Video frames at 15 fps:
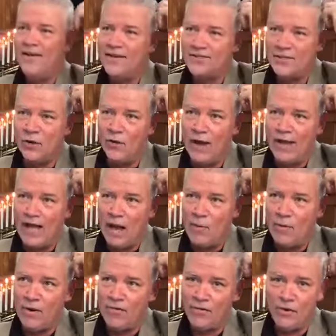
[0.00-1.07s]
So I got
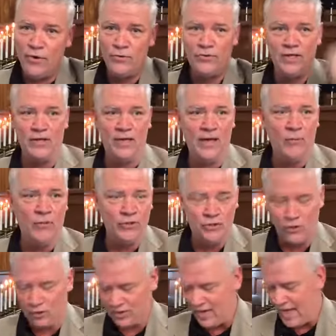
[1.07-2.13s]
one of those and, and we
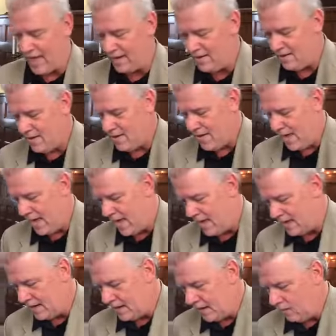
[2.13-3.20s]
took that
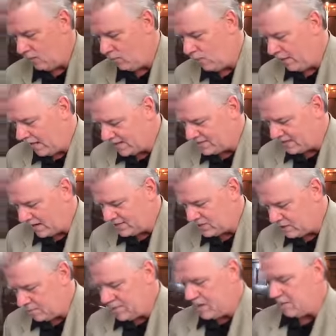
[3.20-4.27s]
and uh, when I, I,
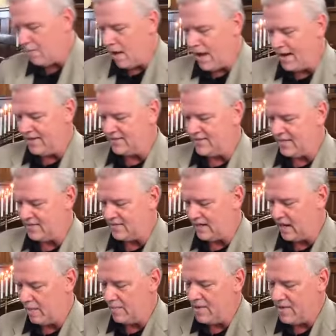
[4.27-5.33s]
submitted mine, it says
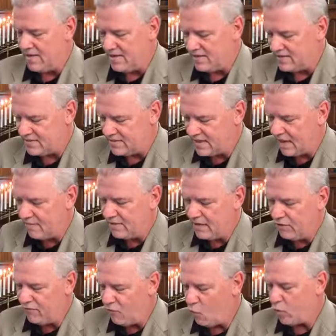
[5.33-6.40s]
that I'm
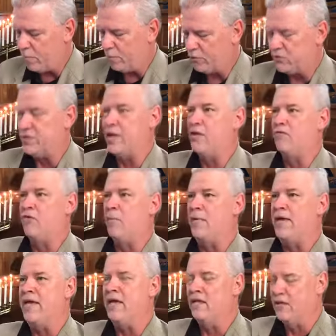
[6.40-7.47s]
74% from
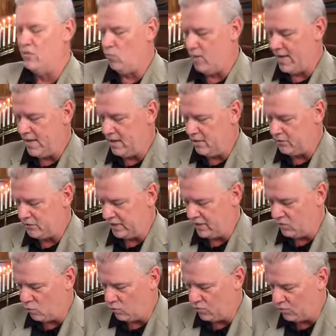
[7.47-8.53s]
England, Wales,
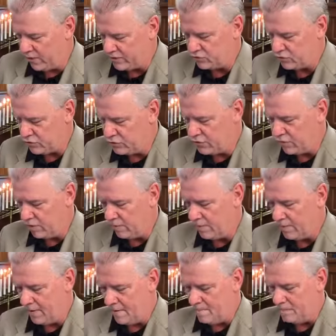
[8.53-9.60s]
and Northwestern
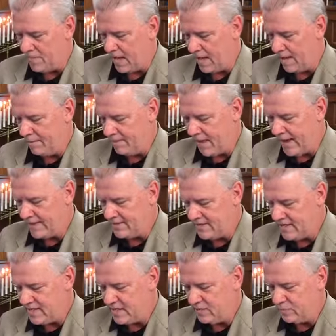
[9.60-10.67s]
Europe. I'm
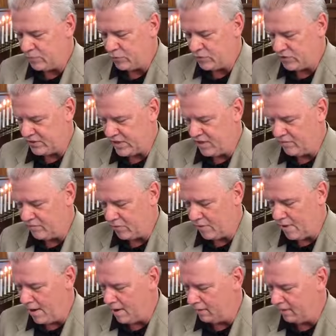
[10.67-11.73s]
19%
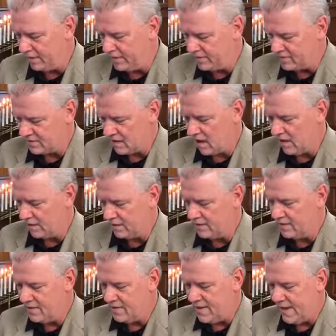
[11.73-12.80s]
from Ireland and Scotland,
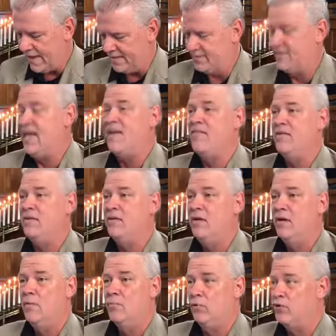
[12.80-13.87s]
and
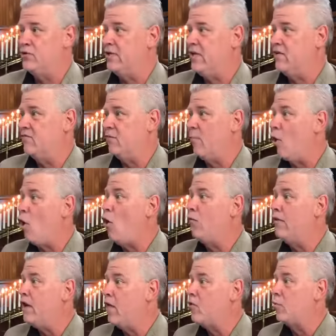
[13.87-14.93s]
7% from all
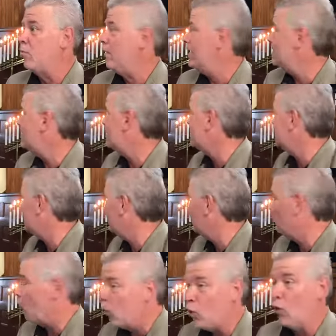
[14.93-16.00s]
the other places in
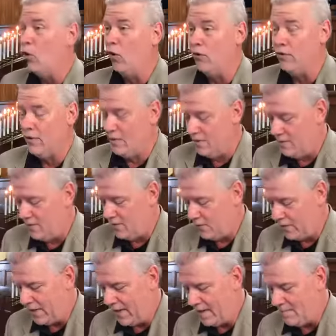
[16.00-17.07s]
the world.
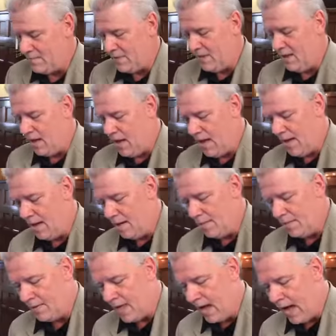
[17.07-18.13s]
Okay?
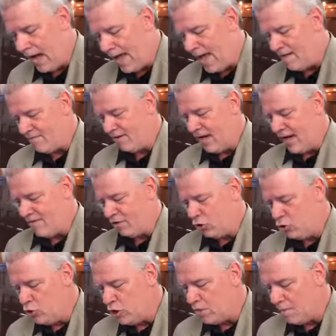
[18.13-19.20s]
Uh, I, have a, I have
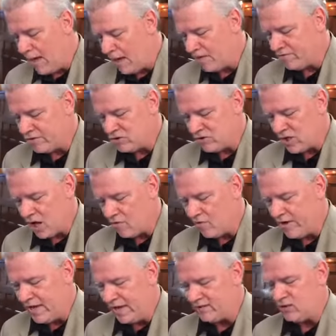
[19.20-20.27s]
a good amount of
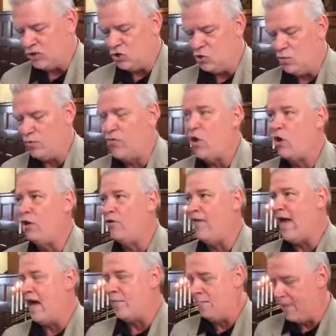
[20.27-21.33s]
discovery yet to do with all of
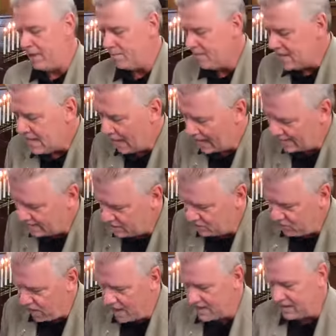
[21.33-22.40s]
that, but I
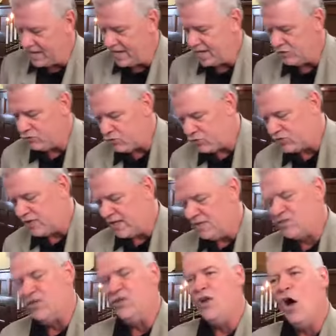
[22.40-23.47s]
did find it
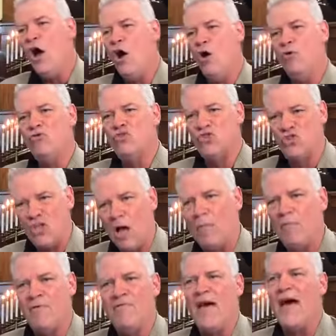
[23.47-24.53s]
interesting to know
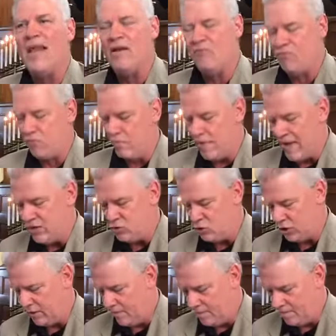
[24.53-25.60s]
some of that
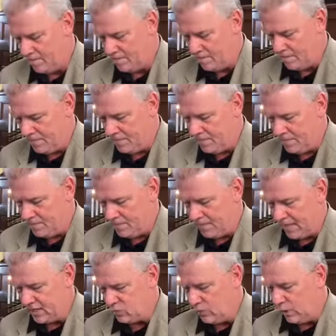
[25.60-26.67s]
information.
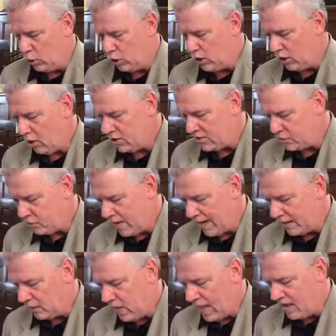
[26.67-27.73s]
As we look at our
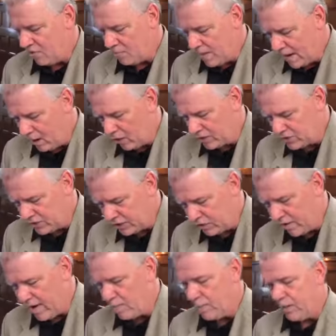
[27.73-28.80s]
direct line of parents and
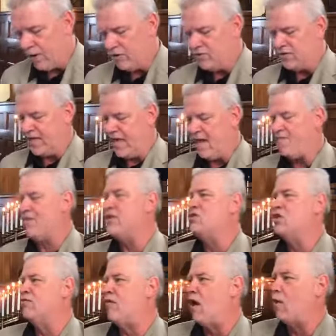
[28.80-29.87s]
grandparents, the
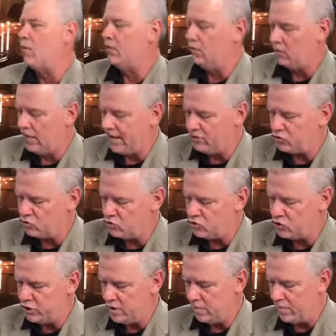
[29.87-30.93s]
evidence of our
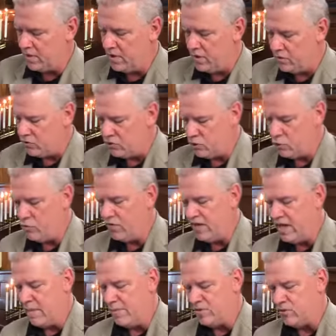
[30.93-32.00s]
relationship to
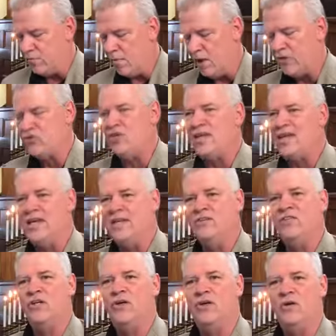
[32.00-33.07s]
them is much
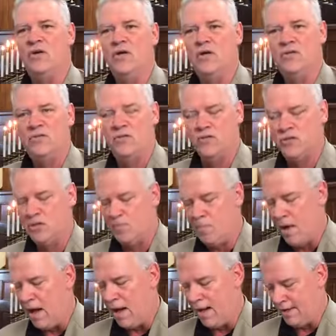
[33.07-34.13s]
easier to
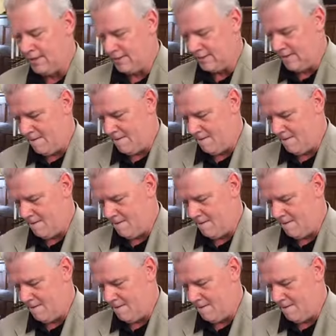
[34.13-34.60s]
spot.